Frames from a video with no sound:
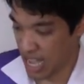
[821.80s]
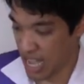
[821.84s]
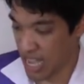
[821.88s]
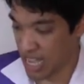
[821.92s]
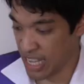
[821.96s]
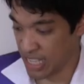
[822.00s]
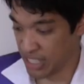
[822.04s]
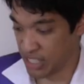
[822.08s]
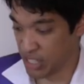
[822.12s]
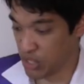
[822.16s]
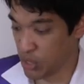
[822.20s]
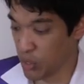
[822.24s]

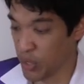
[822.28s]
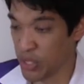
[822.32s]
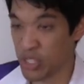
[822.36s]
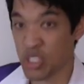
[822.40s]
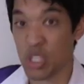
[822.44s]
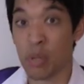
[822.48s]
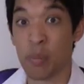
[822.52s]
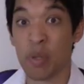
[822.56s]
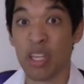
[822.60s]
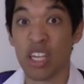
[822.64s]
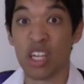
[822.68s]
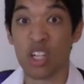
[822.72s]
"It's going
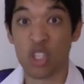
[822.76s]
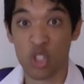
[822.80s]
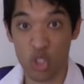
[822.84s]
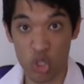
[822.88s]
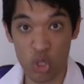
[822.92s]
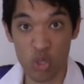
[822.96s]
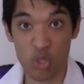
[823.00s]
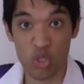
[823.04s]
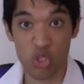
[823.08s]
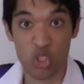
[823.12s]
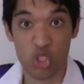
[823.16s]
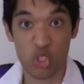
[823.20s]
to be a
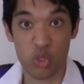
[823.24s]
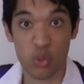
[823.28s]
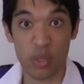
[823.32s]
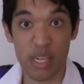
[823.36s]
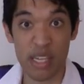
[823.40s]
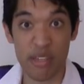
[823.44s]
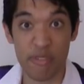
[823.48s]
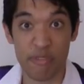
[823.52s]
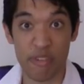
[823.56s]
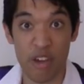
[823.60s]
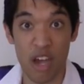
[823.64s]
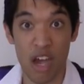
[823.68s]
good
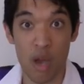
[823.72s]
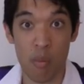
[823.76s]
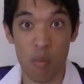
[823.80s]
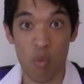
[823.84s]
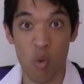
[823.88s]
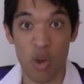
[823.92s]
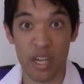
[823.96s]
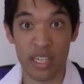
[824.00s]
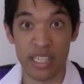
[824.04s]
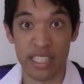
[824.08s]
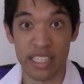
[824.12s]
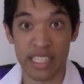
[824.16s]
tree farm
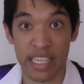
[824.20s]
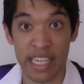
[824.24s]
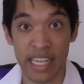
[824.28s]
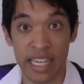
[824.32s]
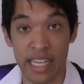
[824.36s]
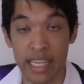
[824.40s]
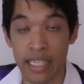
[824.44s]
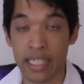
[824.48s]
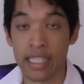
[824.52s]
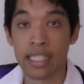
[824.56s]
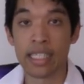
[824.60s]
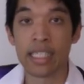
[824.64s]
one
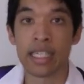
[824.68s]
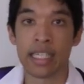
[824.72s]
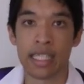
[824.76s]
day,"